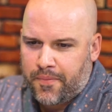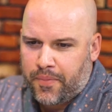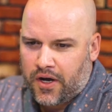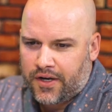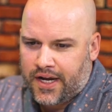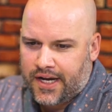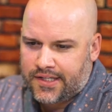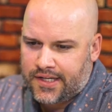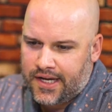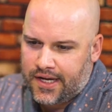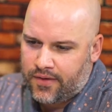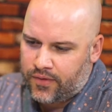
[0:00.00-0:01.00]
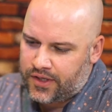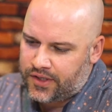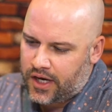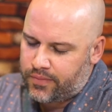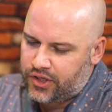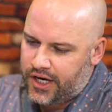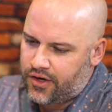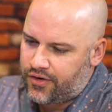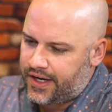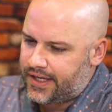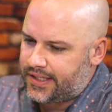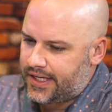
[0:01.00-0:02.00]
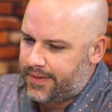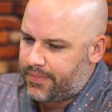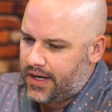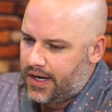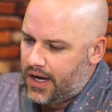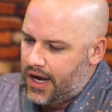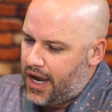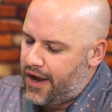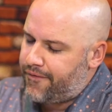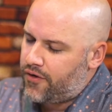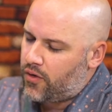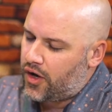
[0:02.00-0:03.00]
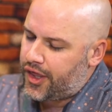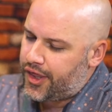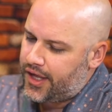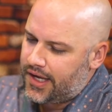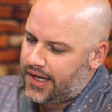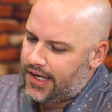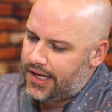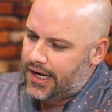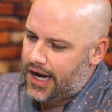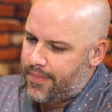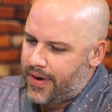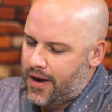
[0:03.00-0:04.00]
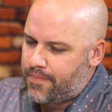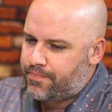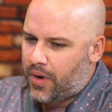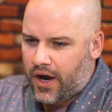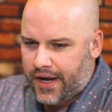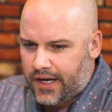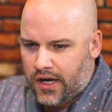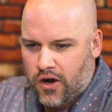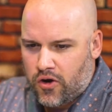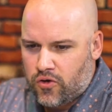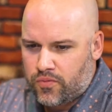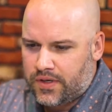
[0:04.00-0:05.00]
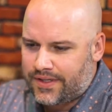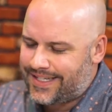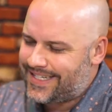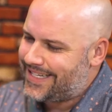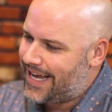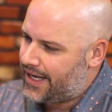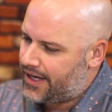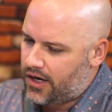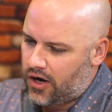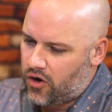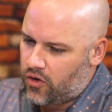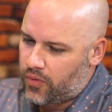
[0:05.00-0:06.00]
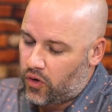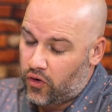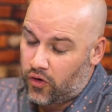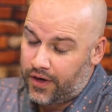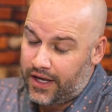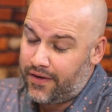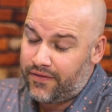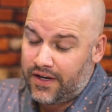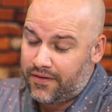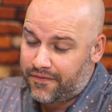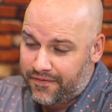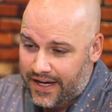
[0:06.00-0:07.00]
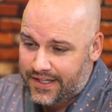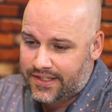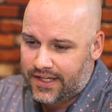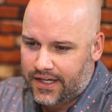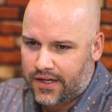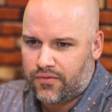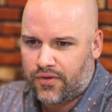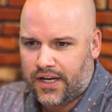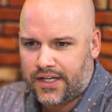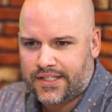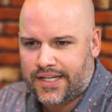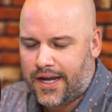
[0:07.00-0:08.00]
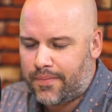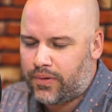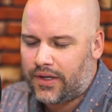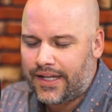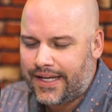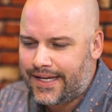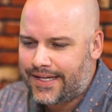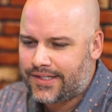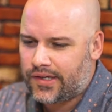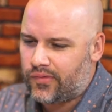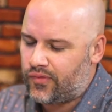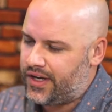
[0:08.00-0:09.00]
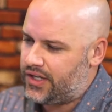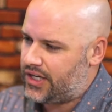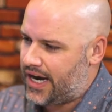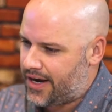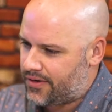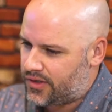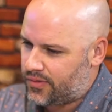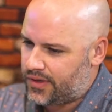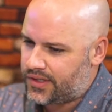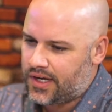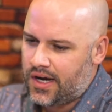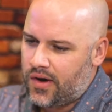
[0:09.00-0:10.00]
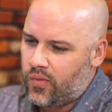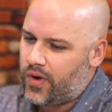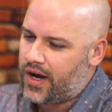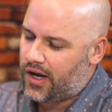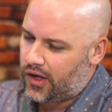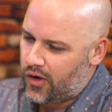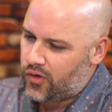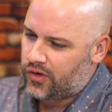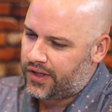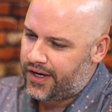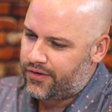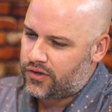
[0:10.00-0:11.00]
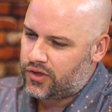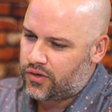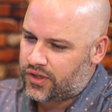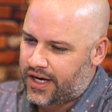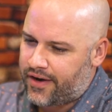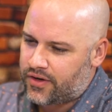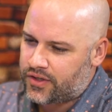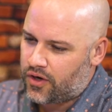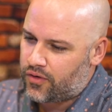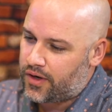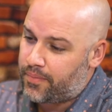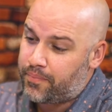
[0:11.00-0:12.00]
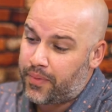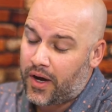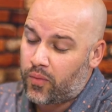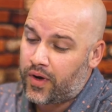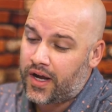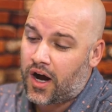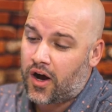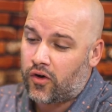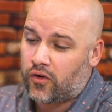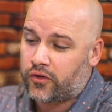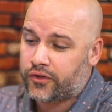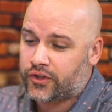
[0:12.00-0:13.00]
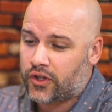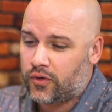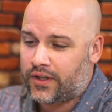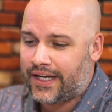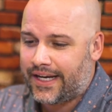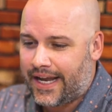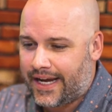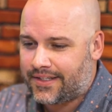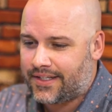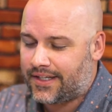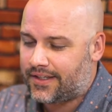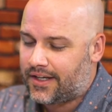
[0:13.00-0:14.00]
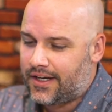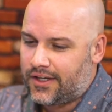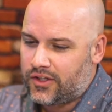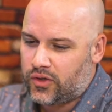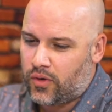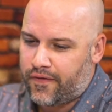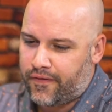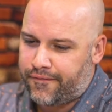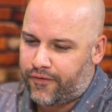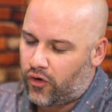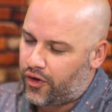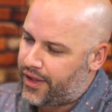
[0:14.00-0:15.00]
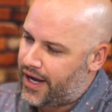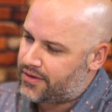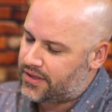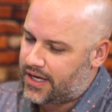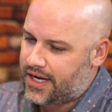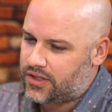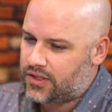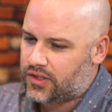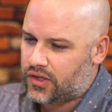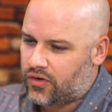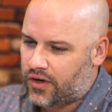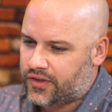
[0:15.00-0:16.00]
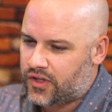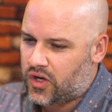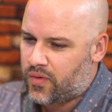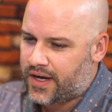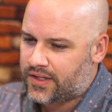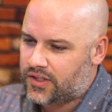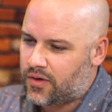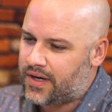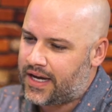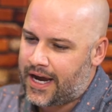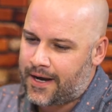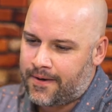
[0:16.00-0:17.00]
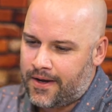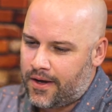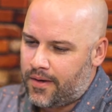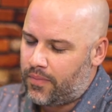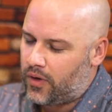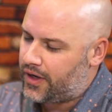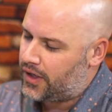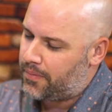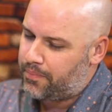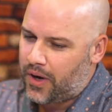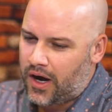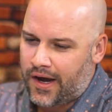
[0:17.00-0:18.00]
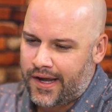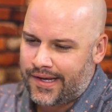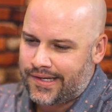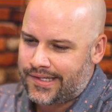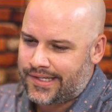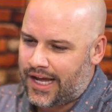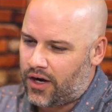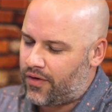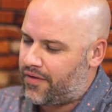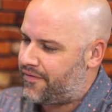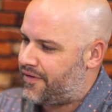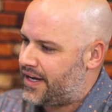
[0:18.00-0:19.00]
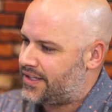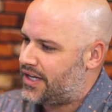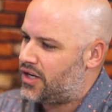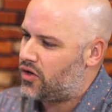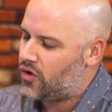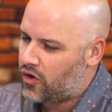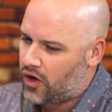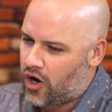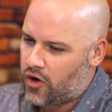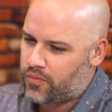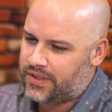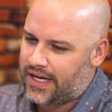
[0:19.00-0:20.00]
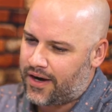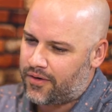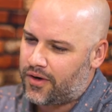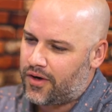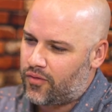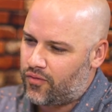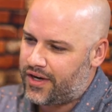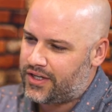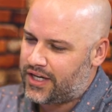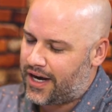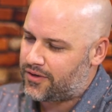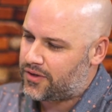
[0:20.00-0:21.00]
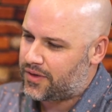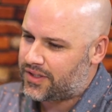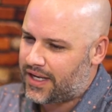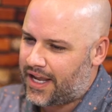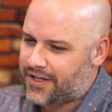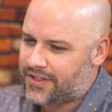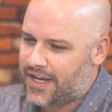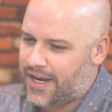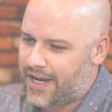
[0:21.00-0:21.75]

Gritty podcast here with the Tom J. Krieger team. If you are thinking about buying a home, selling a home, or even investing in real estate, please reach out to us. We are local here in Tucson, Arizona, but we are also connected to over 4,000 agents across the US. So, again, looking to buy, sell, or invest in your hometown, reach out to us and let us